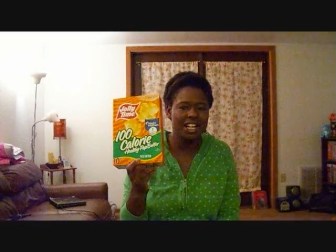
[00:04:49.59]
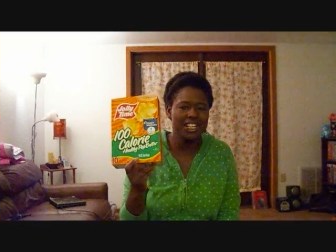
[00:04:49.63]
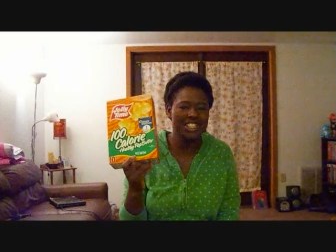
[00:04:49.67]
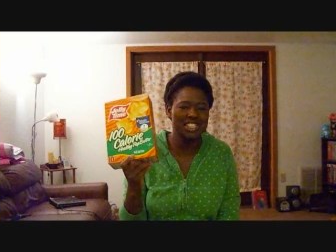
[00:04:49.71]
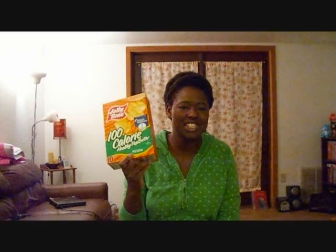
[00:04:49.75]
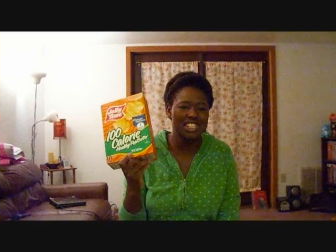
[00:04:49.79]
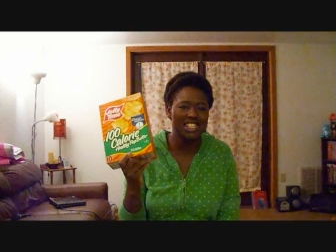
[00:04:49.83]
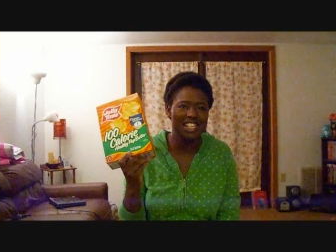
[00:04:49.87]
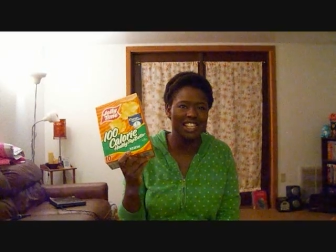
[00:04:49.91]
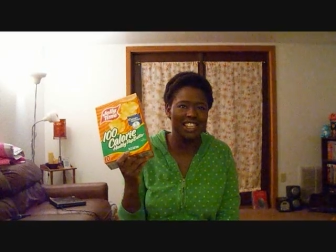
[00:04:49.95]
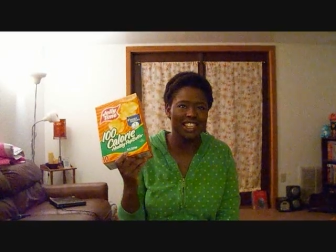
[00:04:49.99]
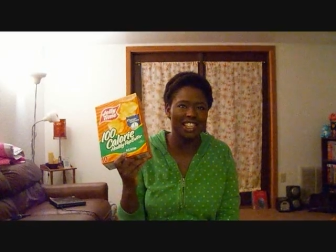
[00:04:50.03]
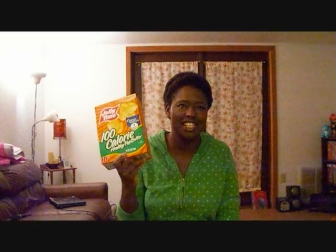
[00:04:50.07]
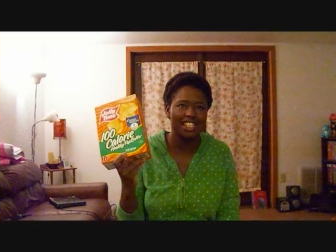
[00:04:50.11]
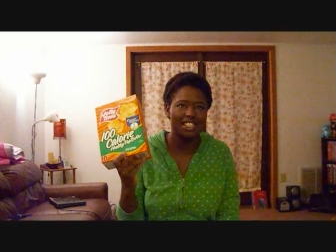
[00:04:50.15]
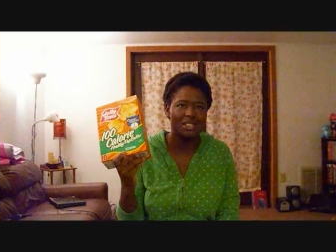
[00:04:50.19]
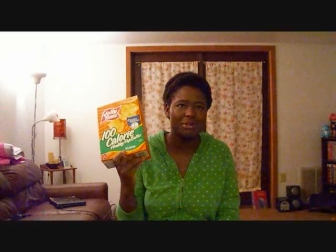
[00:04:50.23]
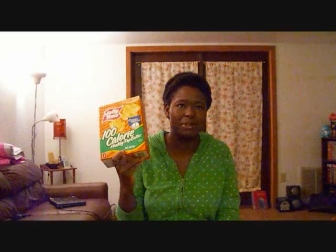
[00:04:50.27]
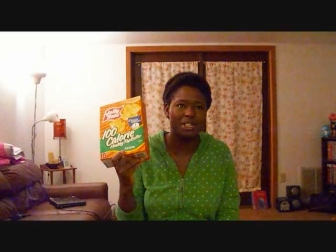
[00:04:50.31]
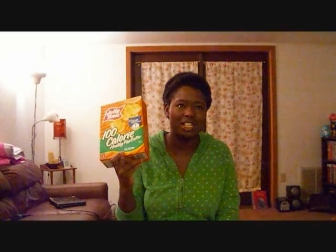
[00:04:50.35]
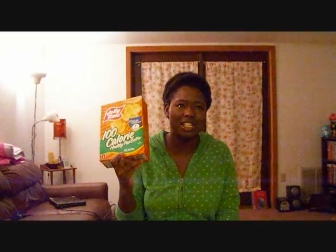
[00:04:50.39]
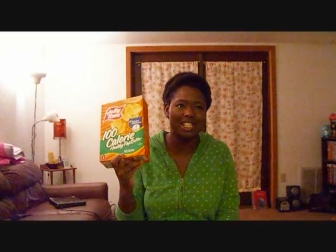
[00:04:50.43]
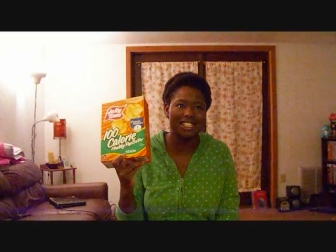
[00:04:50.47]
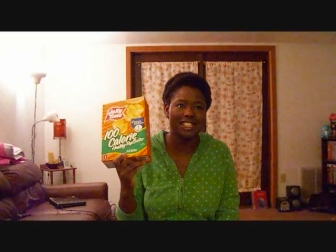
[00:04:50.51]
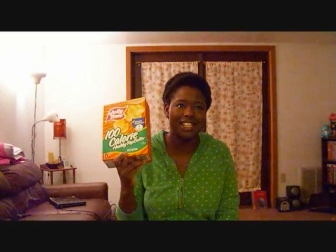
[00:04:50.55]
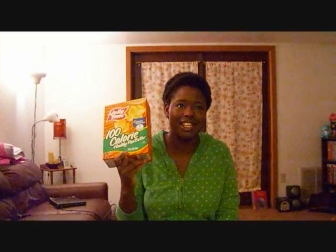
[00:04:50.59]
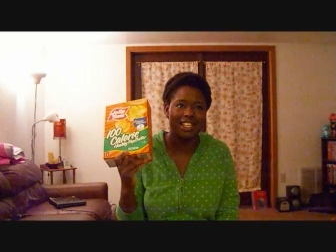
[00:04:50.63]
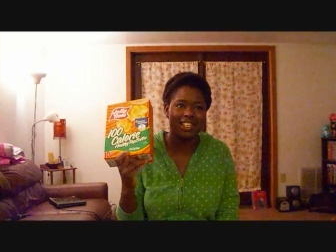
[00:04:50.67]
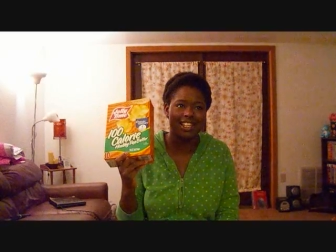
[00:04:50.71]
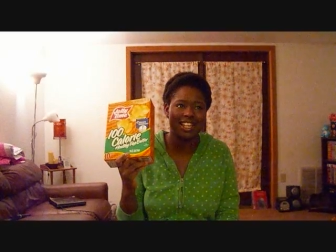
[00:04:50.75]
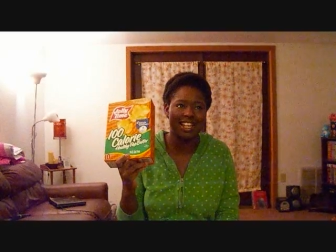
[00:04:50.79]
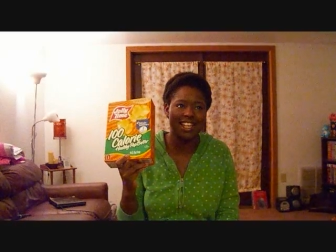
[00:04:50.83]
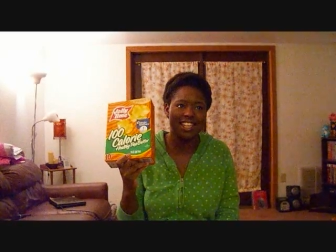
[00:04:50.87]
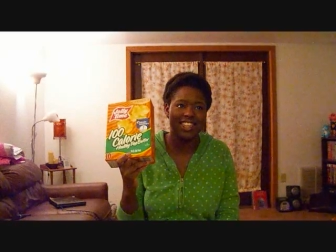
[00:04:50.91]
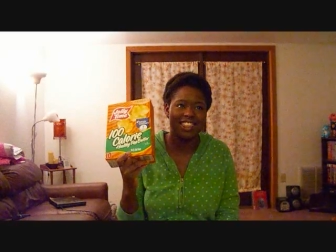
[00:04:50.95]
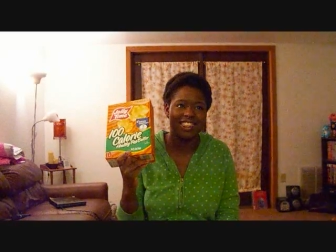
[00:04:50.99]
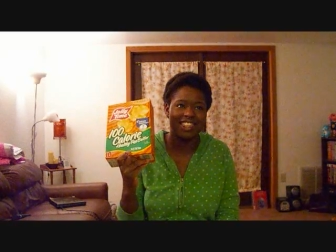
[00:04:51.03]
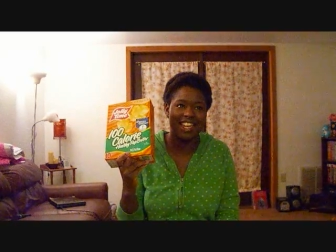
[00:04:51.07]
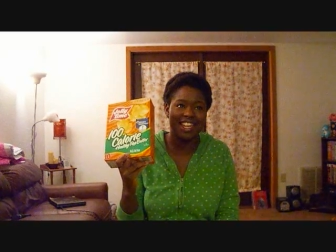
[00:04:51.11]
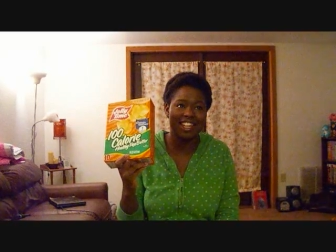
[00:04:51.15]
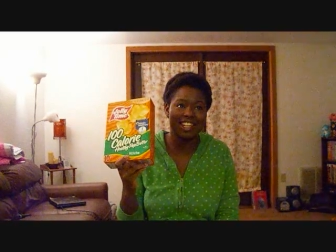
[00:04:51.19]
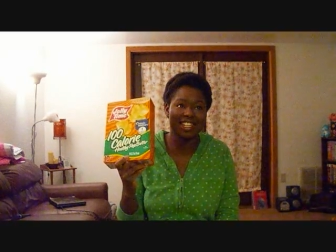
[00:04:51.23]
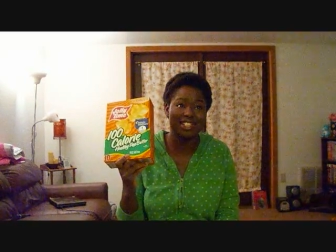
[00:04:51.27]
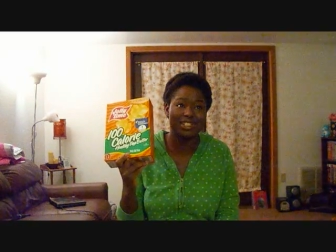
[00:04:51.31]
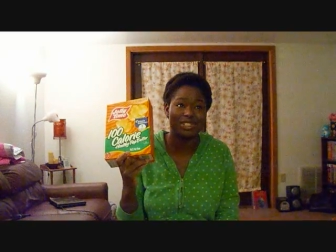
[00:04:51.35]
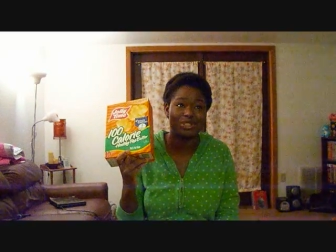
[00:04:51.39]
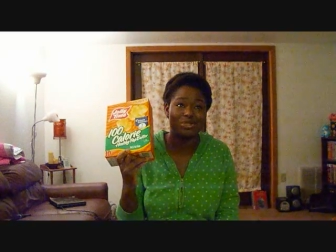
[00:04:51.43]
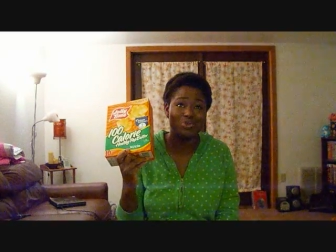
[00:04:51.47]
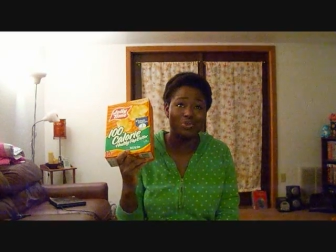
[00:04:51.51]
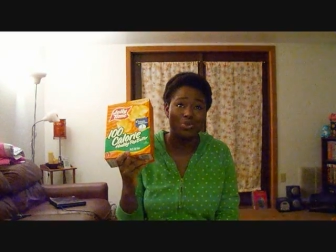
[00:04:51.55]
I just get this because I like
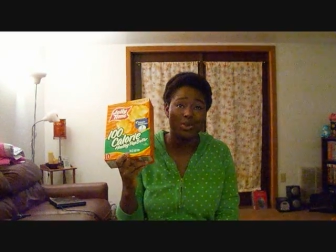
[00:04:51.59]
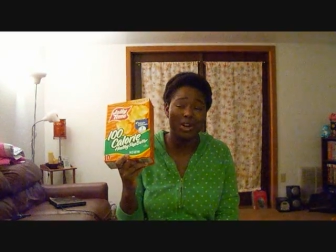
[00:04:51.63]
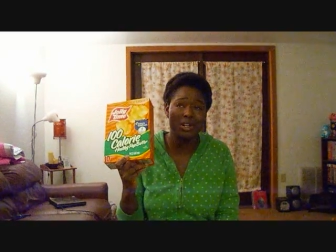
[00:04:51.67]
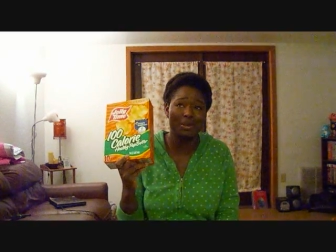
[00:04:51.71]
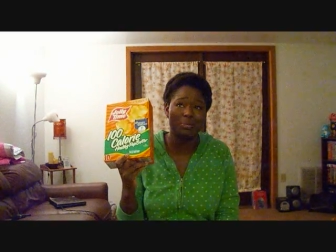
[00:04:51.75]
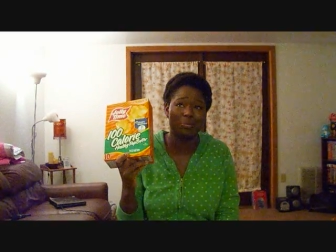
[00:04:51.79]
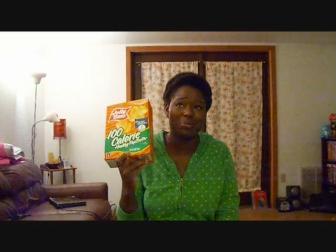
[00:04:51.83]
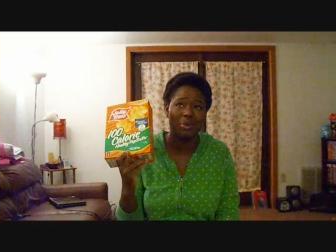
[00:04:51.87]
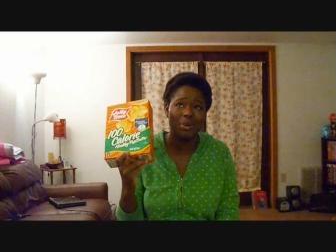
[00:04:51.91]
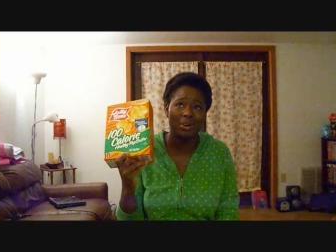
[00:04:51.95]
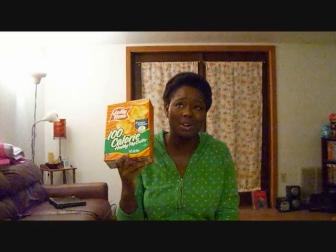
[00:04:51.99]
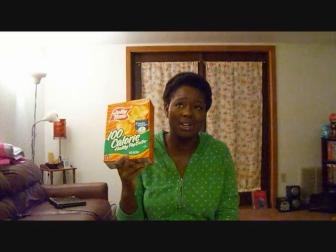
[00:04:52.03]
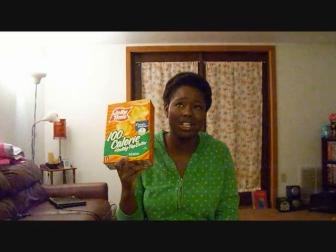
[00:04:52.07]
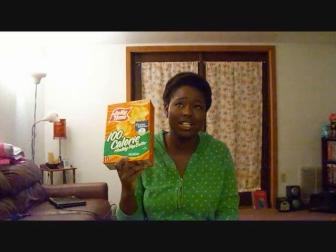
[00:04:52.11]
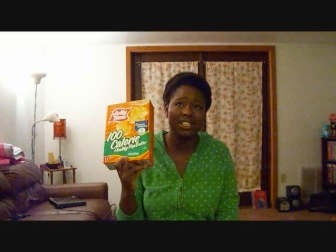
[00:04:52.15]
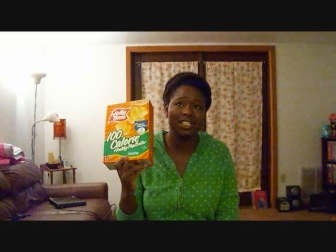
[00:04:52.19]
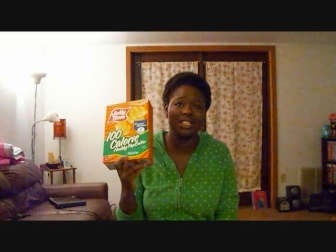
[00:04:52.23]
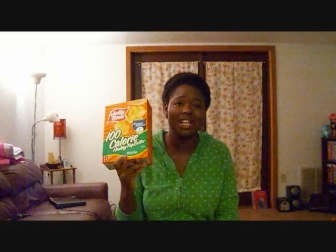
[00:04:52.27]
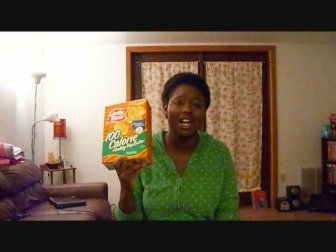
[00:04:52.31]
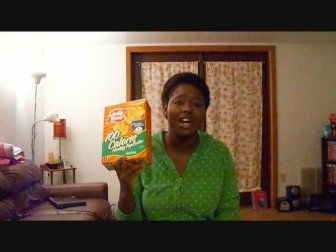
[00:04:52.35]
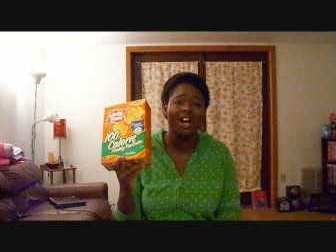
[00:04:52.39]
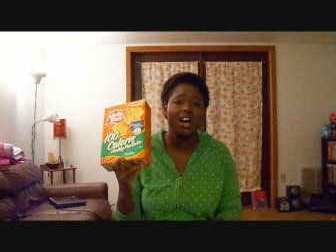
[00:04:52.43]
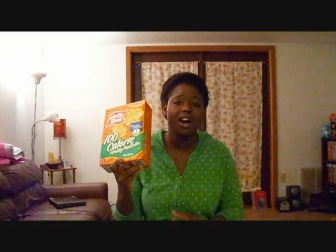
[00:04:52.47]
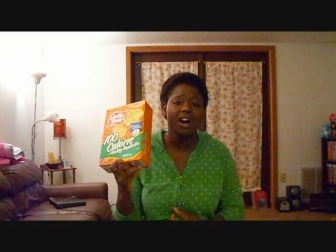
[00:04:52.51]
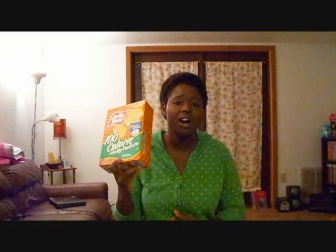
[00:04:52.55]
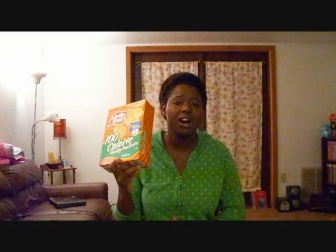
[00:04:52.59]
that it's 1 point.